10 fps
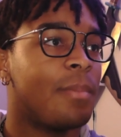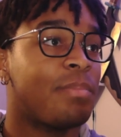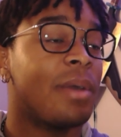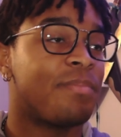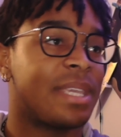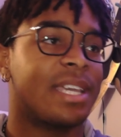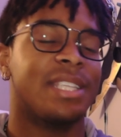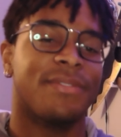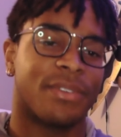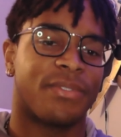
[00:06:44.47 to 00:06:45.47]
But
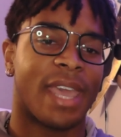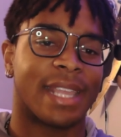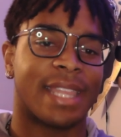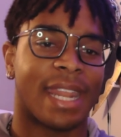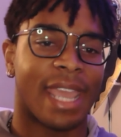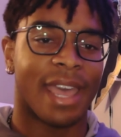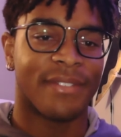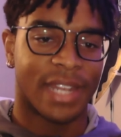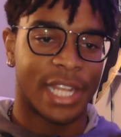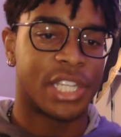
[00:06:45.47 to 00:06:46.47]
because of the fact that I have
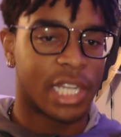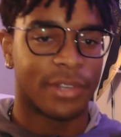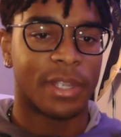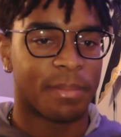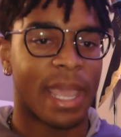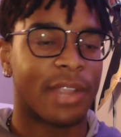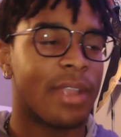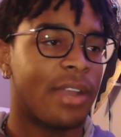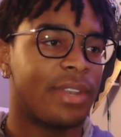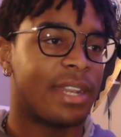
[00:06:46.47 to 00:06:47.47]
an engineering
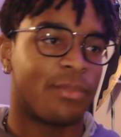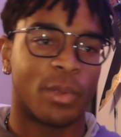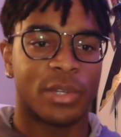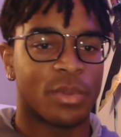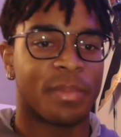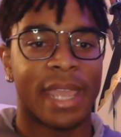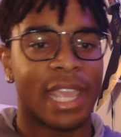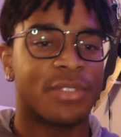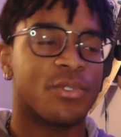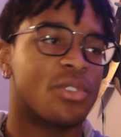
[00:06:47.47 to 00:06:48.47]
background and have worked with my
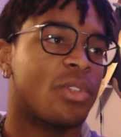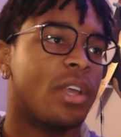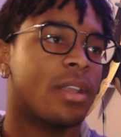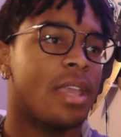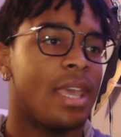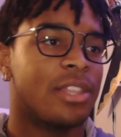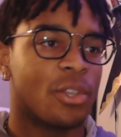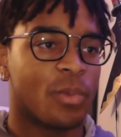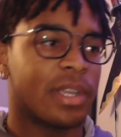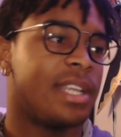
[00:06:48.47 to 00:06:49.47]
hands for so long,
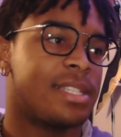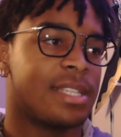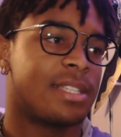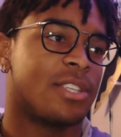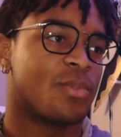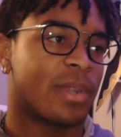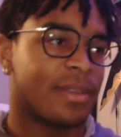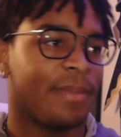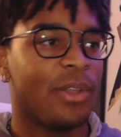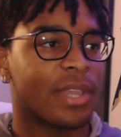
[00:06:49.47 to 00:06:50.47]
there were instances where,
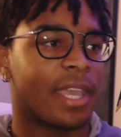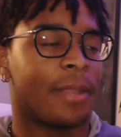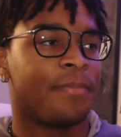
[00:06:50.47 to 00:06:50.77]
okay,